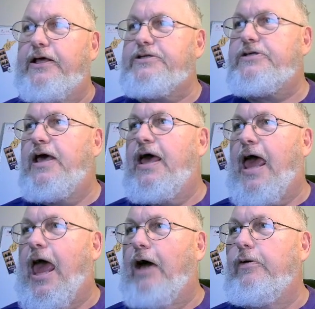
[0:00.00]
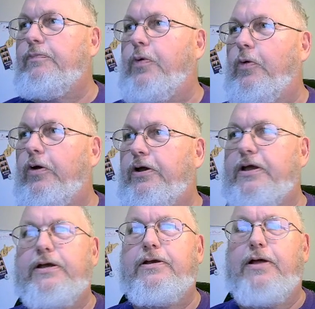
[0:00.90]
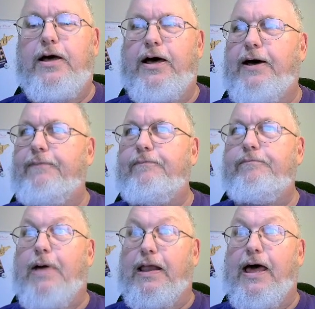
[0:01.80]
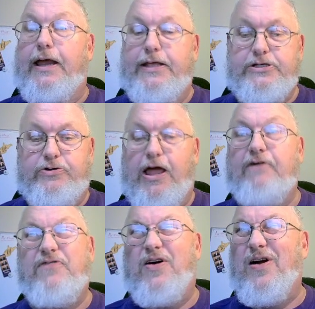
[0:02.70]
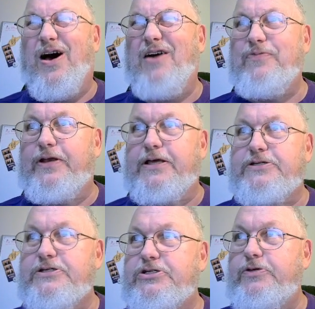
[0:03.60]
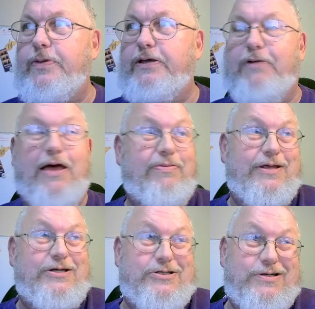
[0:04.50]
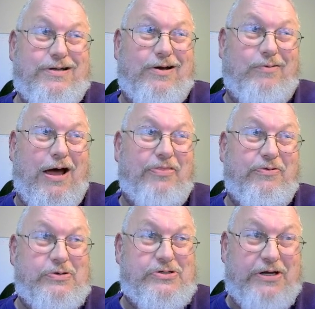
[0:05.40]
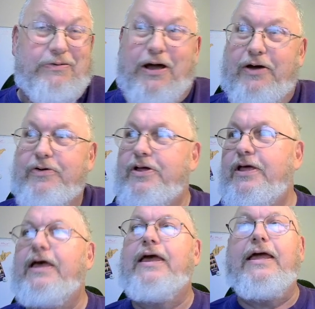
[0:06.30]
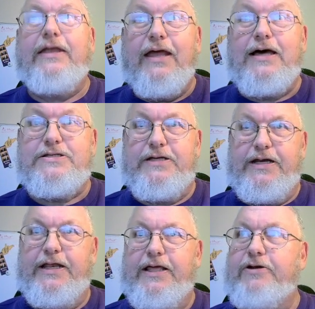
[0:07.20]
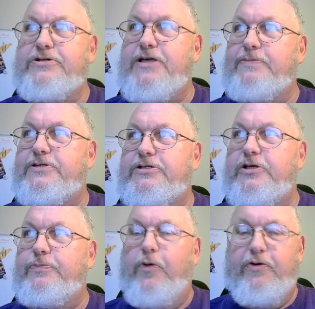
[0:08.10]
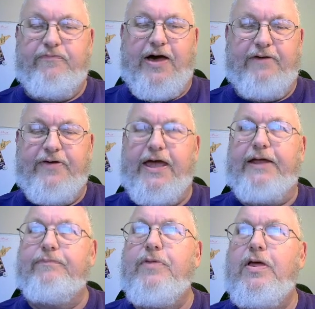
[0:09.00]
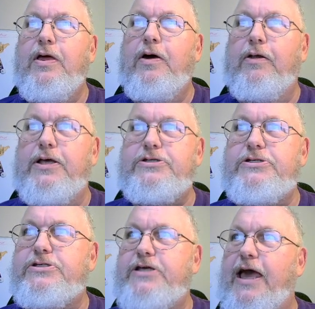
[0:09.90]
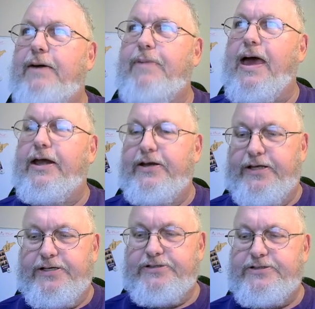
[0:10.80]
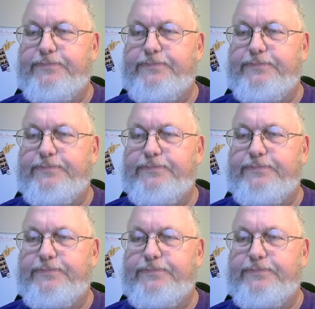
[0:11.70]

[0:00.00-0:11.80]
us how important my line is, or how far off it is. It should be right. It should go right through zero. It doesn't. It intercepts at 2.58. Let's just see how bad it is.